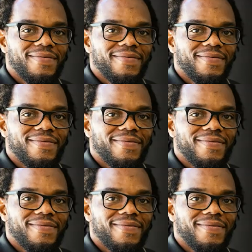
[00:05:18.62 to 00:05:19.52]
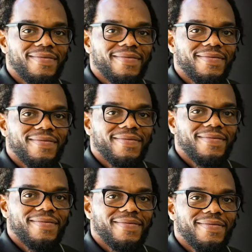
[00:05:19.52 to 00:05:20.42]

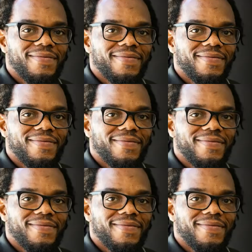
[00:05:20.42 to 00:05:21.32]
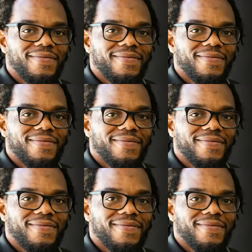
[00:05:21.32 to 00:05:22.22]

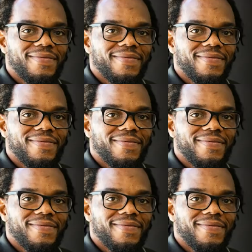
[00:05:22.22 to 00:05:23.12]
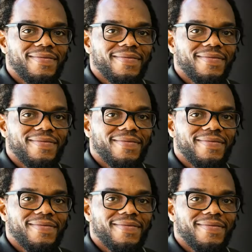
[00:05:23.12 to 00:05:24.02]

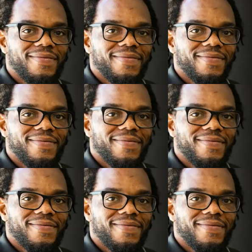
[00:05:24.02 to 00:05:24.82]
[no speech]